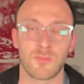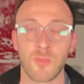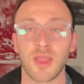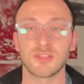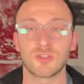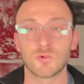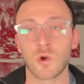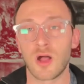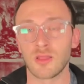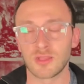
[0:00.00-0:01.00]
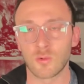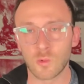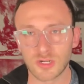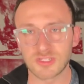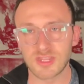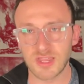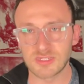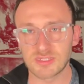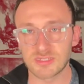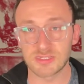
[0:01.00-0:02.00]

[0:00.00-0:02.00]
might do well in a worst case